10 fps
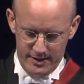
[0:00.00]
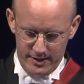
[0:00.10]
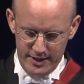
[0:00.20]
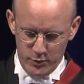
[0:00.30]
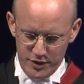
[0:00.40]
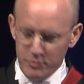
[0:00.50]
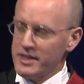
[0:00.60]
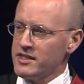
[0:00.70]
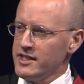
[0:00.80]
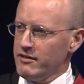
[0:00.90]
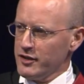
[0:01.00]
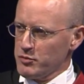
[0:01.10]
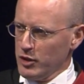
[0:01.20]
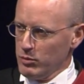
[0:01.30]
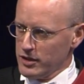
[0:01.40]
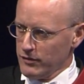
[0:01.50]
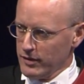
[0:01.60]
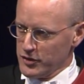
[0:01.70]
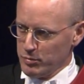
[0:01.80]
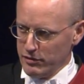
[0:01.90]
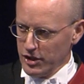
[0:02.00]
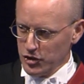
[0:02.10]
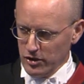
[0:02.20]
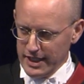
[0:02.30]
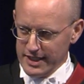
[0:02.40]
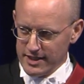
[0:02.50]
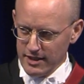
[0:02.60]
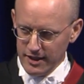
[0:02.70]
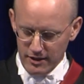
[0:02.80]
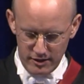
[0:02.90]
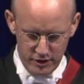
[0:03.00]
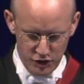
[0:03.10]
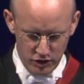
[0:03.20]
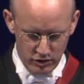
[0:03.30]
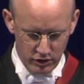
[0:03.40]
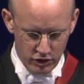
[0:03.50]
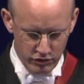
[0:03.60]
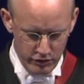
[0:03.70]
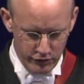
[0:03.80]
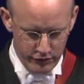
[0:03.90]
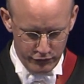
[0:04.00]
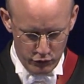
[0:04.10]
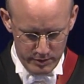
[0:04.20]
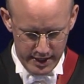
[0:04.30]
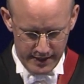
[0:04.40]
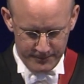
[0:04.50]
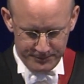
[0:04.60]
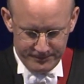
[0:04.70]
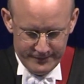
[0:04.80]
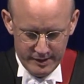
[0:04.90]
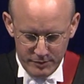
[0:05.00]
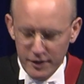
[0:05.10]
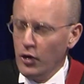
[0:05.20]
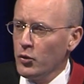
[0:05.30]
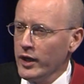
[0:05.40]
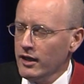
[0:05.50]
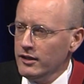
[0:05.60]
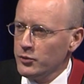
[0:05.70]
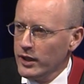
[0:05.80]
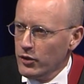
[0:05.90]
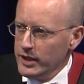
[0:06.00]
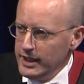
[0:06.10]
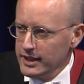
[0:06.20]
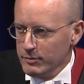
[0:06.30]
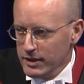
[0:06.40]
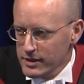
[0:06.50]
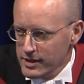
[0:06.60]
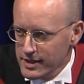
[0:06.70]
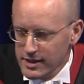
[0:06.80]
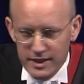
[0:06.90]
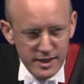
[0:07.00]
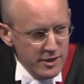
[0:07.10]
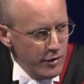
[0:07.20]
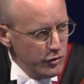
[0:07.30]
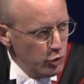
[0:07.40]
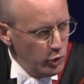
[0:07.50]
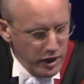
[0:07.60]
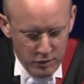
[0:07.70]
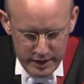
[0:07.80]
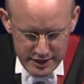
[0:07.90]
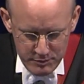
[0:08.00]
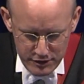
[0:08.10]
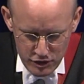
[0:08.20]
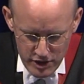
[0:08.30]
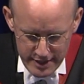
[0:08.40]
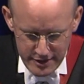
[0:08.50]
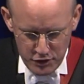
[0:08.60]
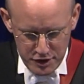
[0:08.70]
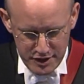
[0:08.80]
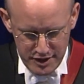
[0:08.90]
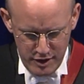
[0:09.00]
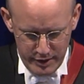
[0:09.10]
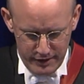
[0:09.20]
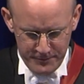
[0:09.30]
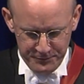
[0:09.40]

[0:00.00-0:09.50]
This was a mysterious moment of spiritual and psychological growth for me, but not one I'll dwell on here because this is, after all, a commencement address, not a sermon.